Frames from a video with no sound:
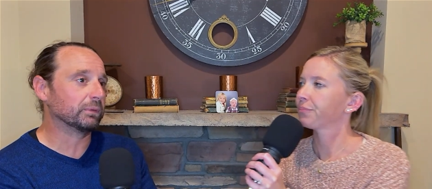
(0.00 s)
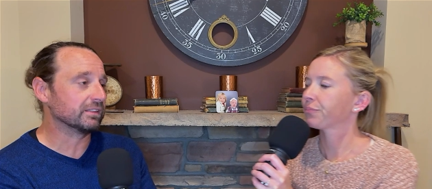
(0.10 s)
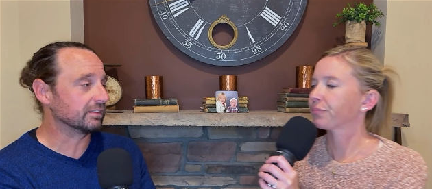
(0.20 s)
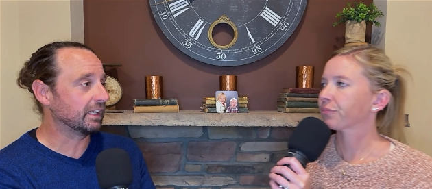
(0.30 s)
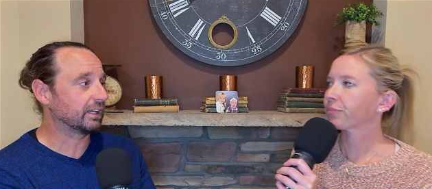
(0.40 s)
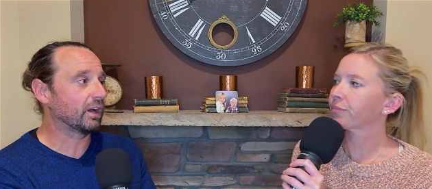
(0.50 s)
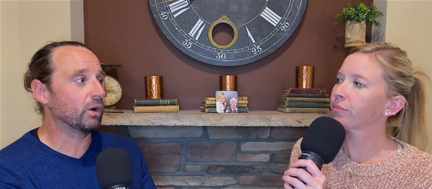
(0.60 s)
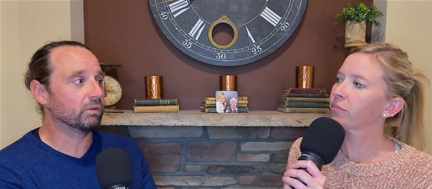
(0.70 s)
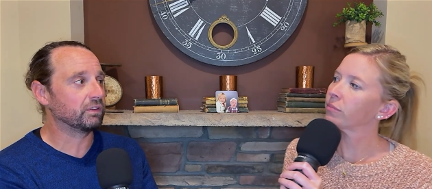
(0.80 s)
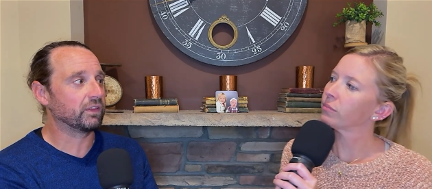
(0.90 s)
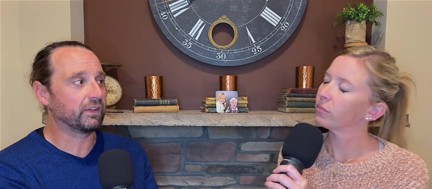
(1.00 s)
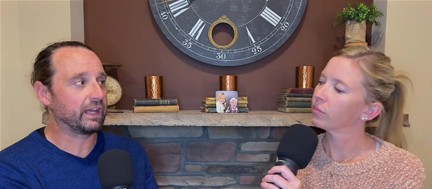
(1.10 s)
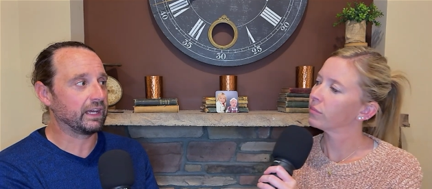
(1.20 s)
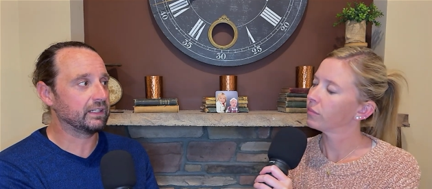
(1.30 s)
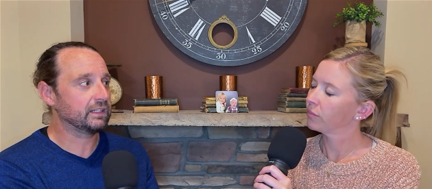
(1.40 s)
Speaker 1: as like over the
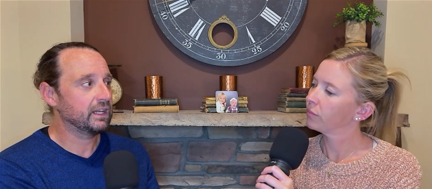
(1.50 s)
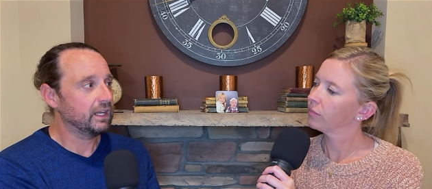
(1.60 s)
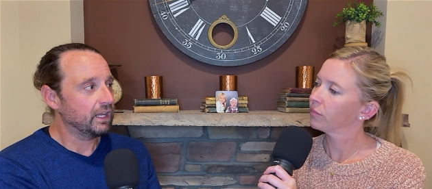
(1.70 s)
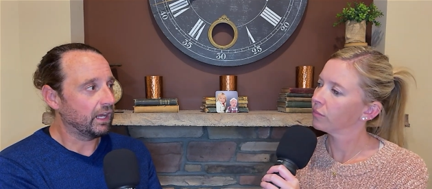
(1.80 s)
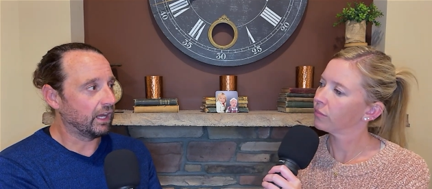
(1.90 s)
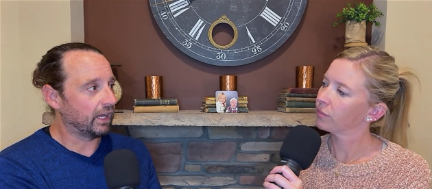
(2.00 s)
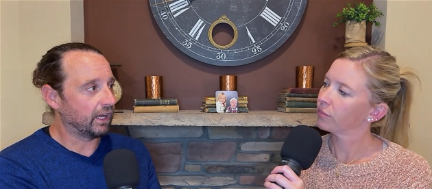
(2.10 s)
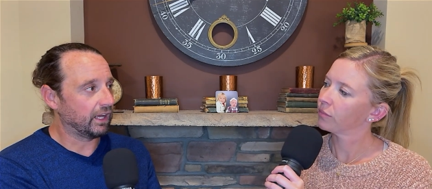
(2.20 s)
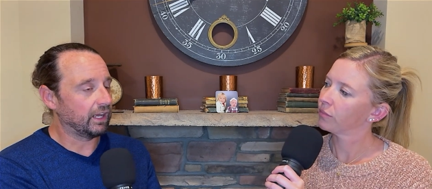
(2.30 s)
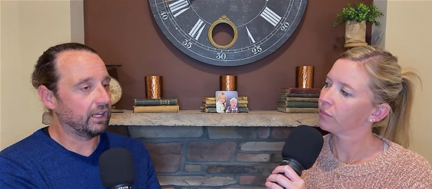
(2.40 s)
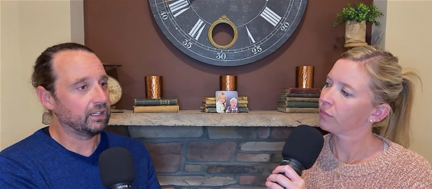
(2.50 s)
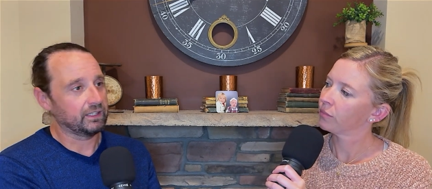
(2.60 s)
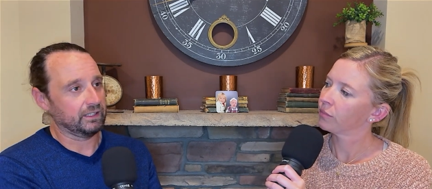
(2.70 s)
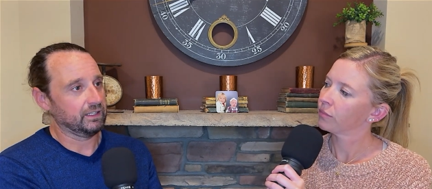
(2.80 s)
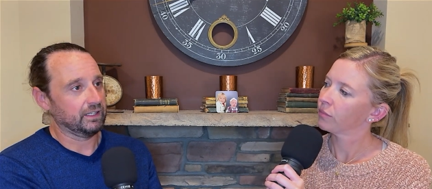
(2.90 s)
line, mm-hmm. uh,
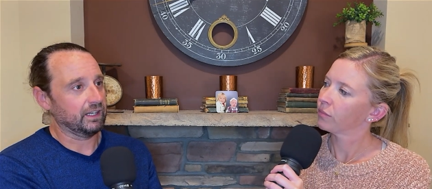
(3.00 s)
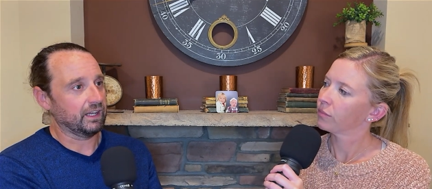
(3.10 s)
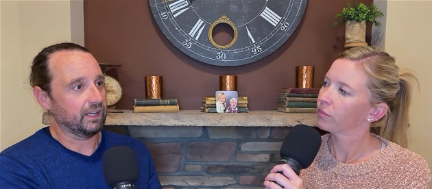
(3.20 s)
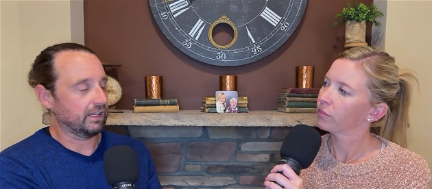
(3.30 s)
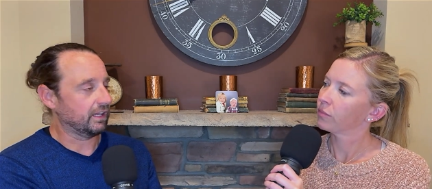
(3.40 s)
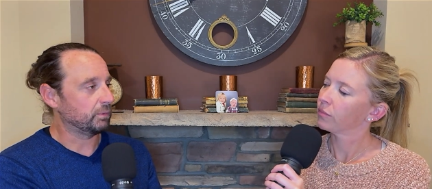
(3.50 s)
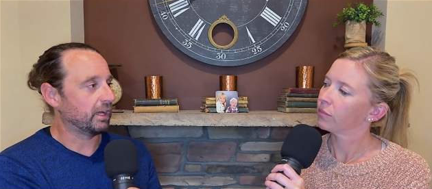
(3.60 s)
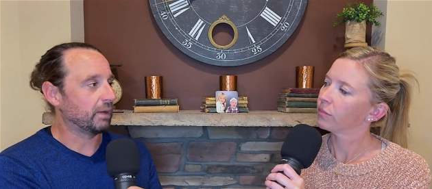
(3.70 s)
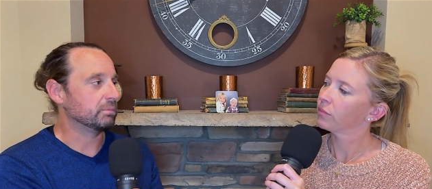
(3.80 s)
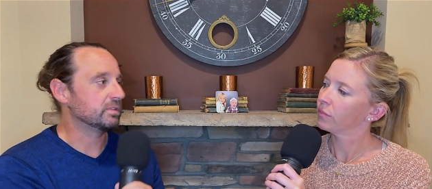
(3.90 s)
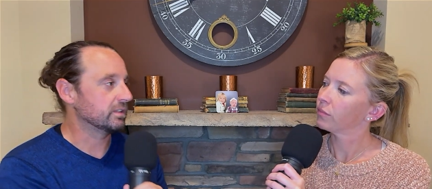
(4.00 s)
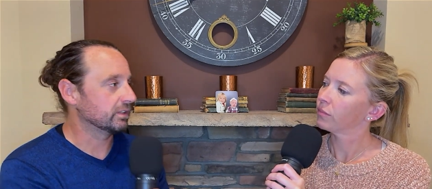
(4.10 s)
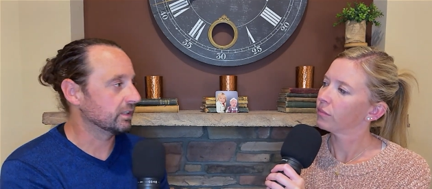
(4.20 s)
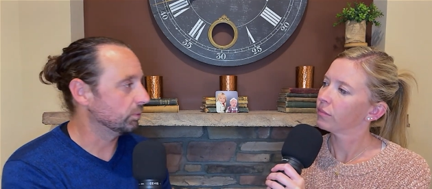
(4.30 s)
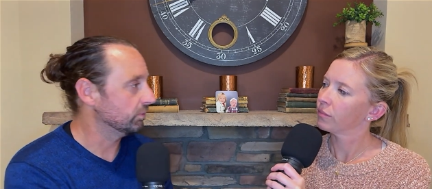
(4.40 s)
I'm I'm still
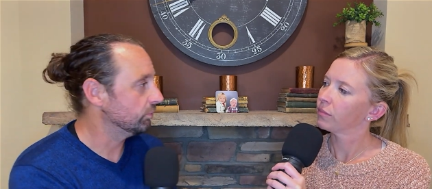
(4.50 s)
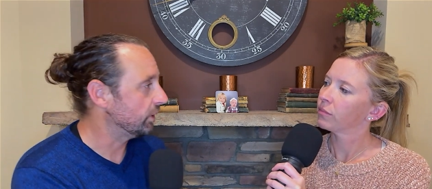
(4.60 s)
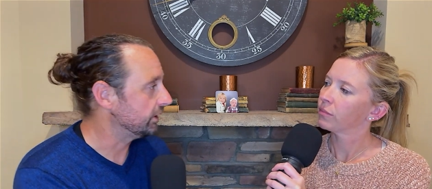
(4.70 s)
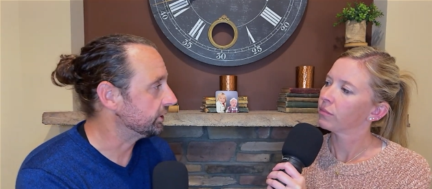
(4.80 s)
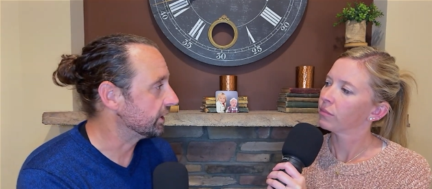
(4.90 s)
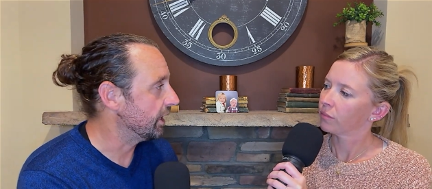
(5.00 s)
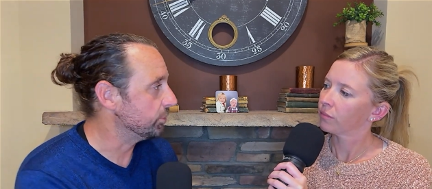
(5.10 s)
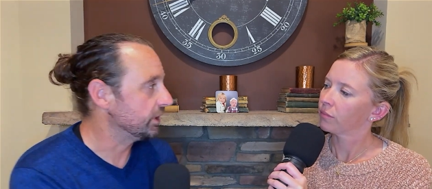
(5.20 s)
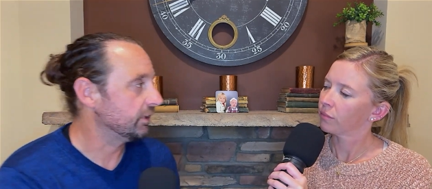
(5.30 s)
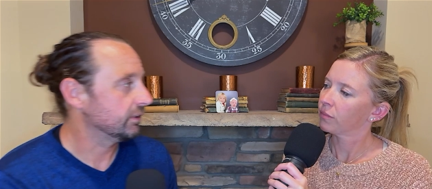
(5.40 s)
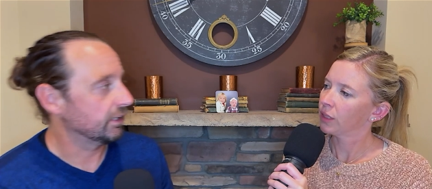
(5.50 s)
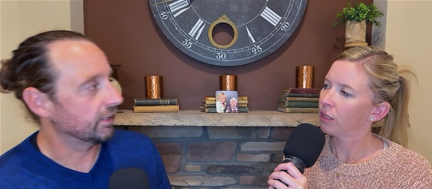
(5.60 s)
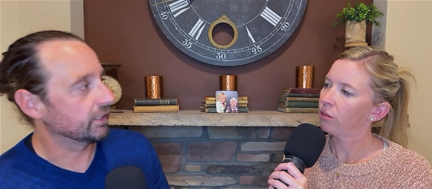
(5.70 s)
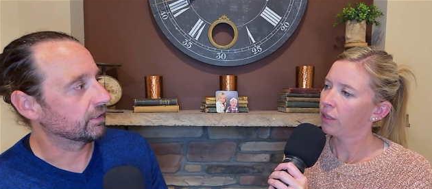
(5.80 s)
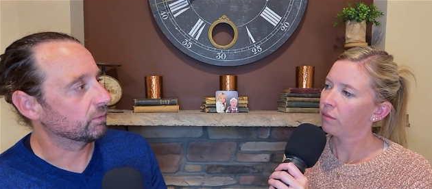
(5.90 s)
gonna watch her comedy. I like
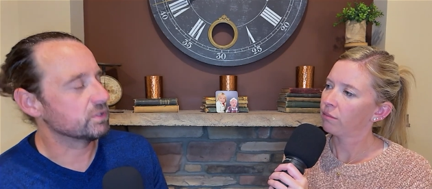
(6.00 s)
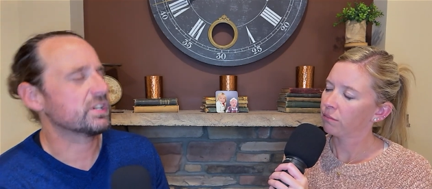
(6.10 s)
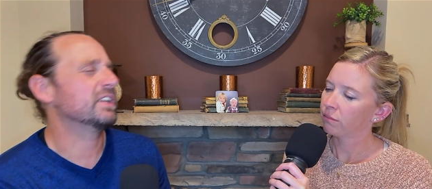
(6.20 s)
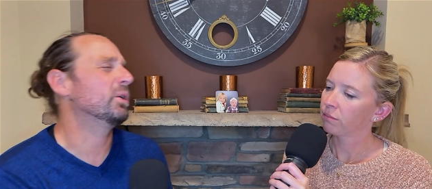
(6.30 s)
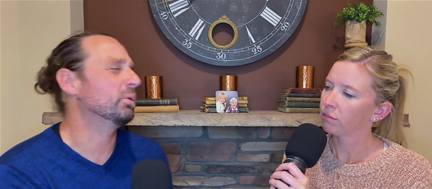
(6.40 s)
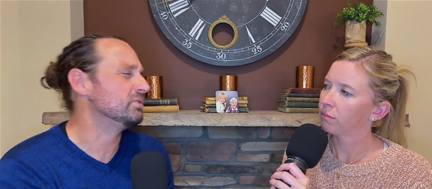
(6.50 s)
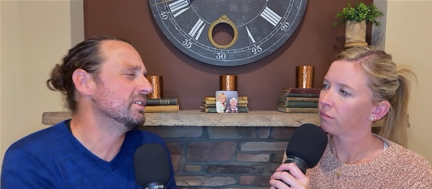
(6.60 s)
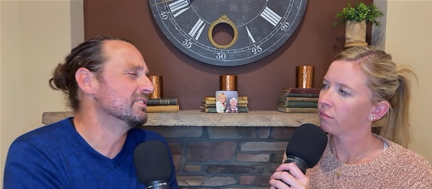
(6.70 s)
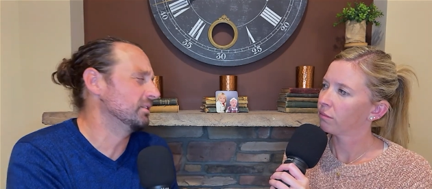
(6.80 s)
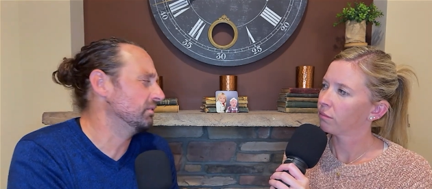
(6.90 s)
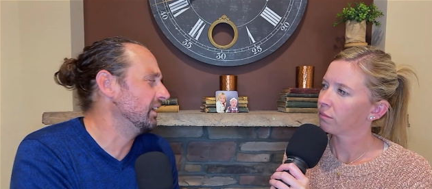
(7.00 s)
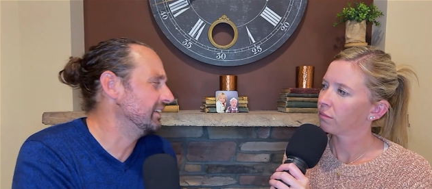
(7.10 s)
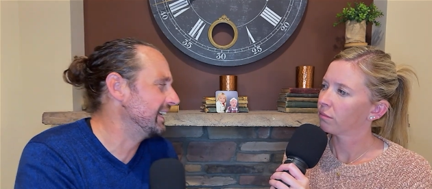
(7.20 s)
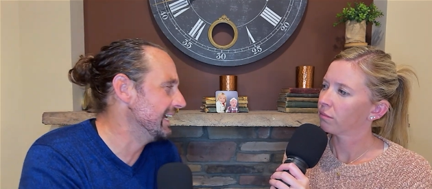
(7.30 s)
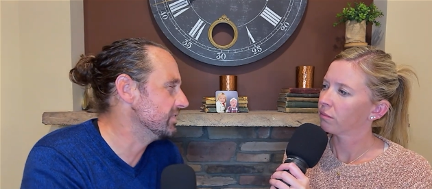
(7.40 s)
right. her, which I know she isn't like
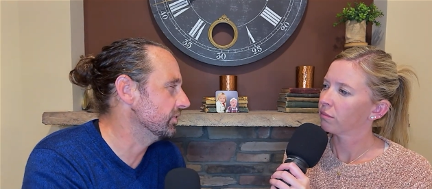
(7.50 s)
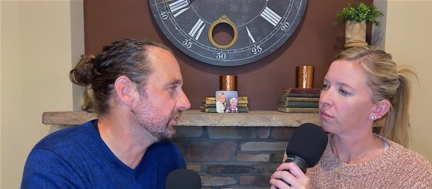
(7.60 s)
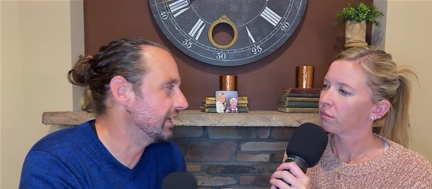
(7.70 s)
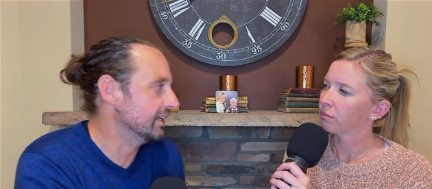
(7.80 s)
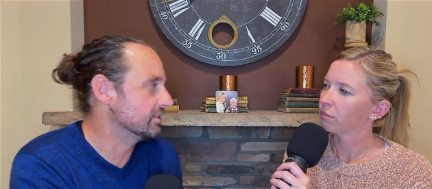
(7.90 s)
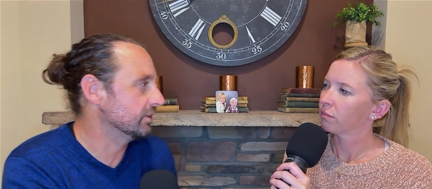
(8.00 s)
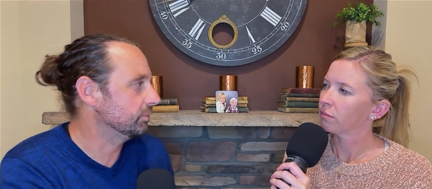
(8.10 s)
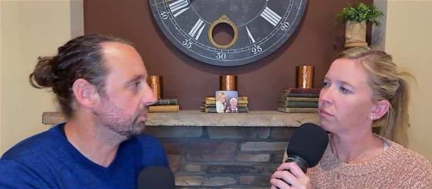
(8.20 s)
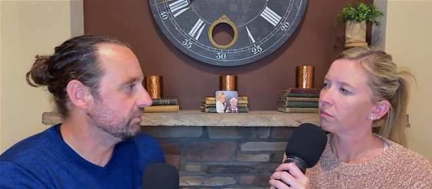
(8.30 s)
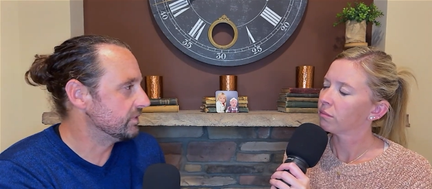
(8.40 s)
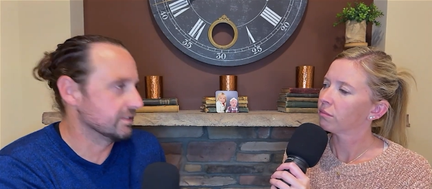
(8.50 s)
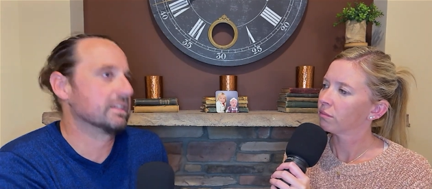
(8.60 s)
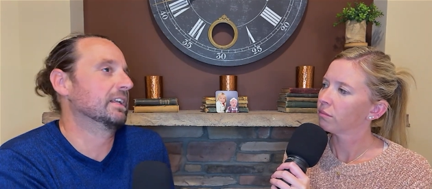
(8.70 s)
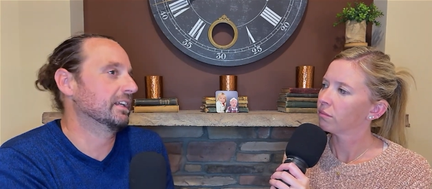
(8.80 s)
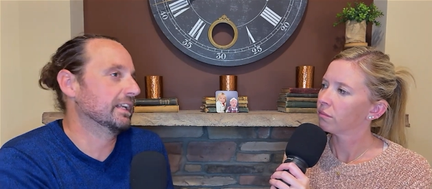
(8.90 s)
canceled canceled, she's
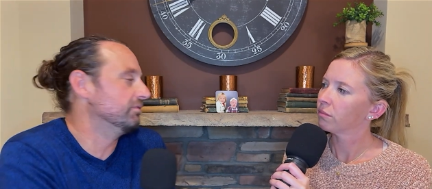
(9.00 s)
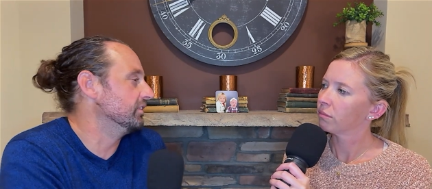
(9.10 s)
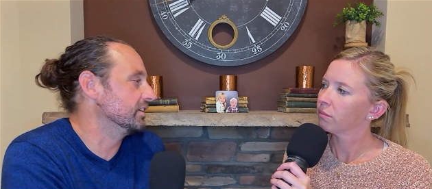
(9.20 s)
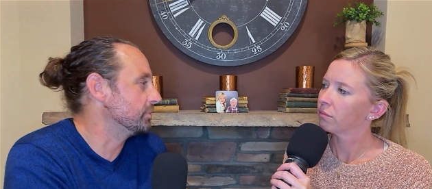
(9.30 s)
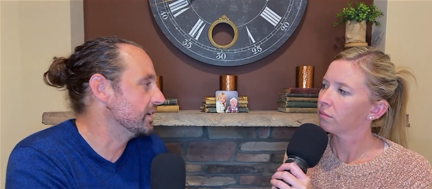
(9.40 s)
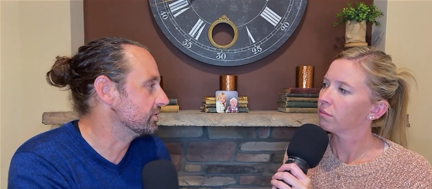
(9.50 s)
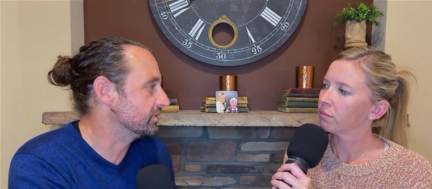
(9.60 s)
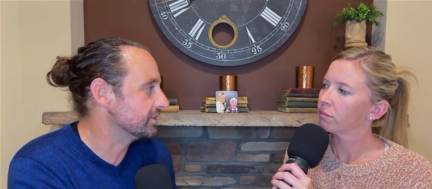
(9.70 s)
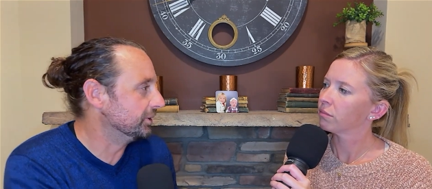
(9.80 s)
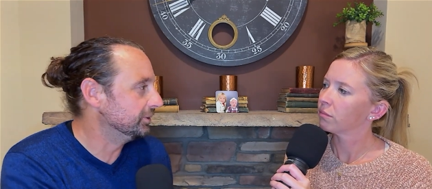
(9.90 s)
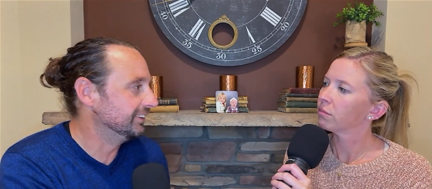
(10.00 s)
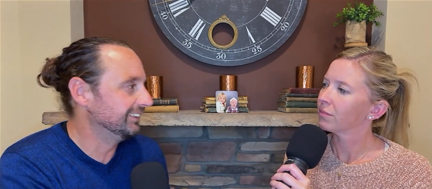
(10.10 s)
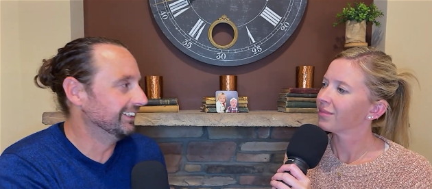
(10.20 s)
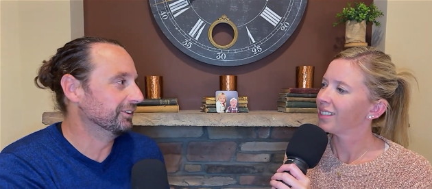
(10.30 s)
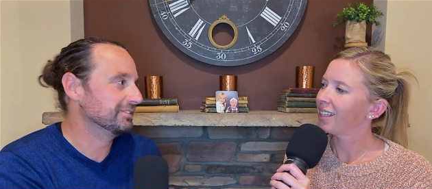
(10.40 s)
getting a Netflix special, so
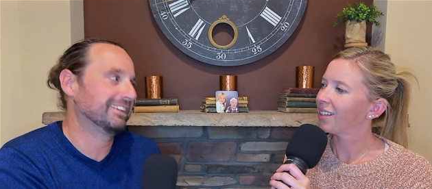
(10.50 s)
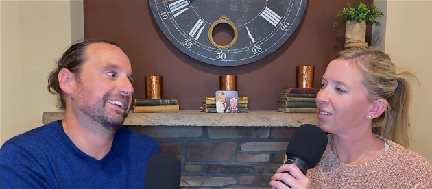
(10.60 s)
you know, yeah,